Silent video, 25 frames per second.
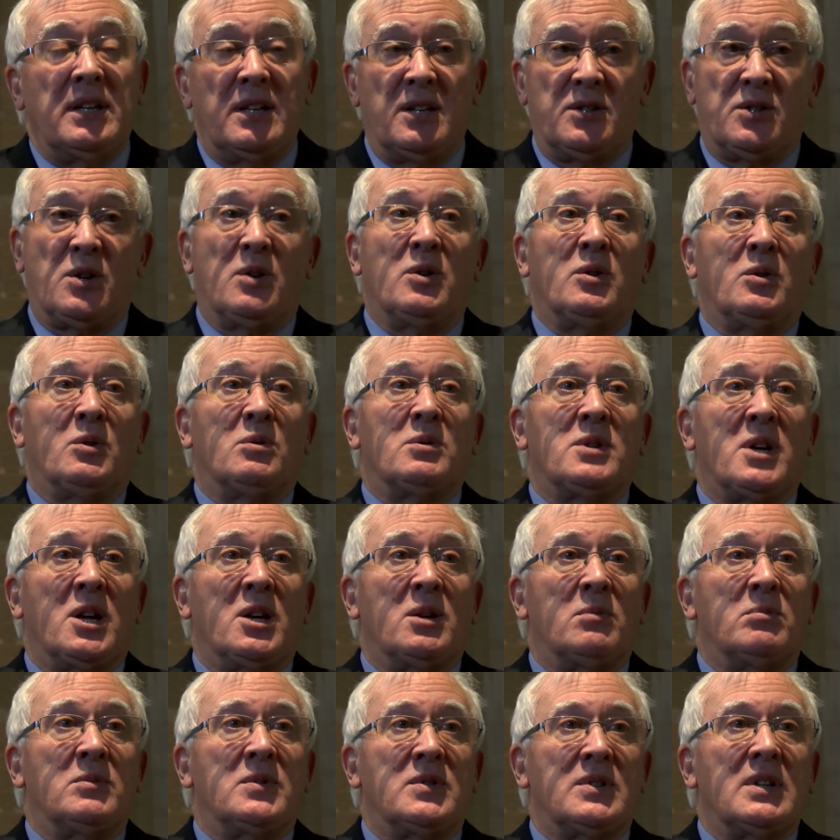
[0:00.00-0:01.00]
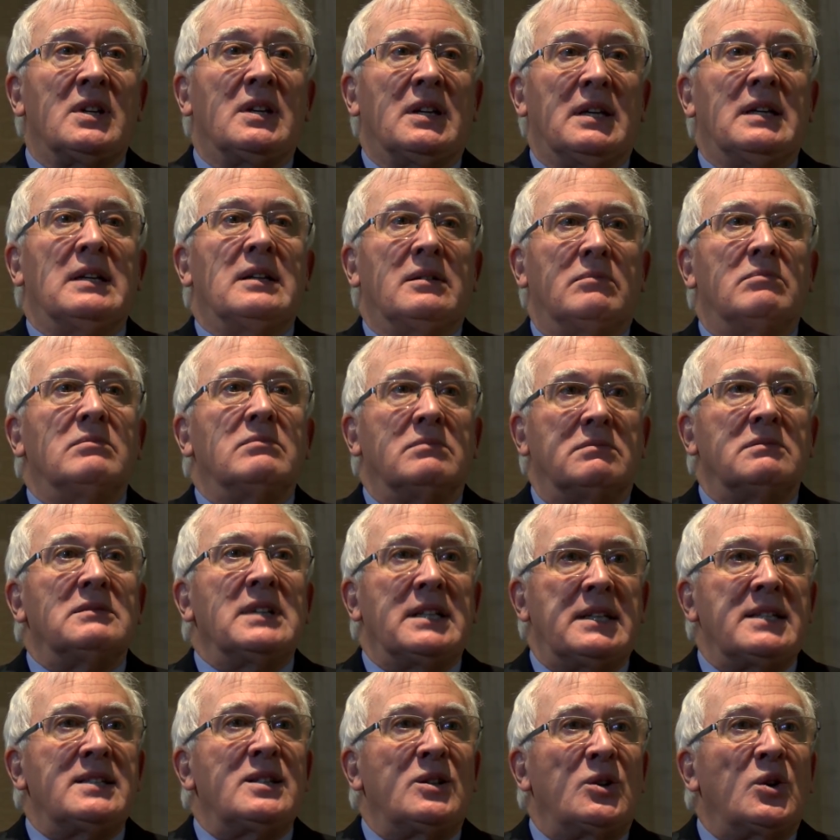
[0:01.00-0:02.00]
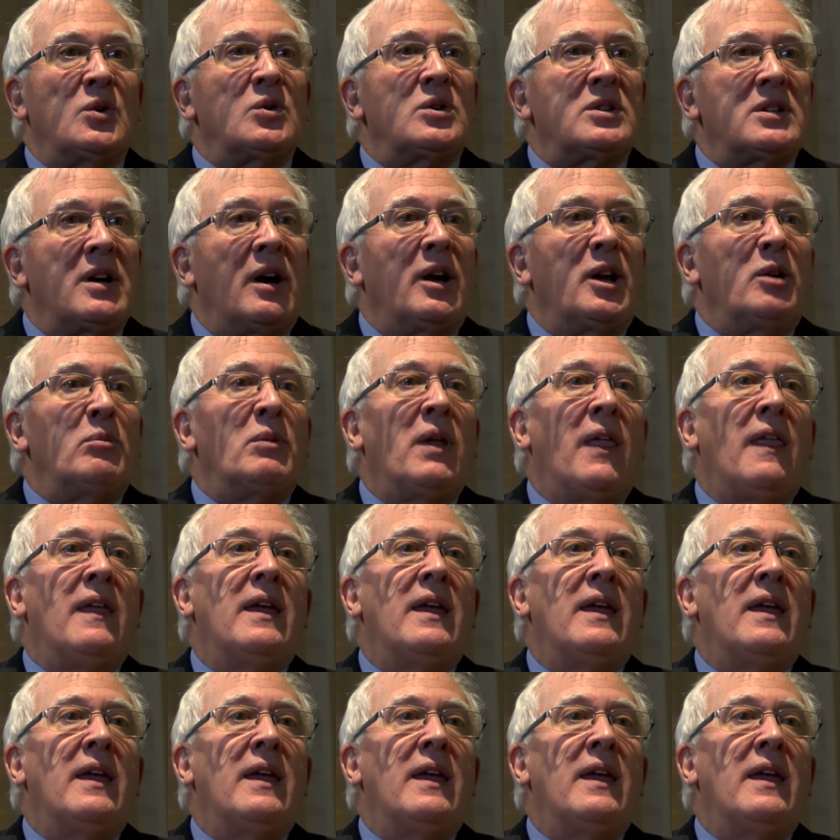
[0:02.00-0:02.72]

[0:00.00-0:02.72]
in historical terms, it is a long time.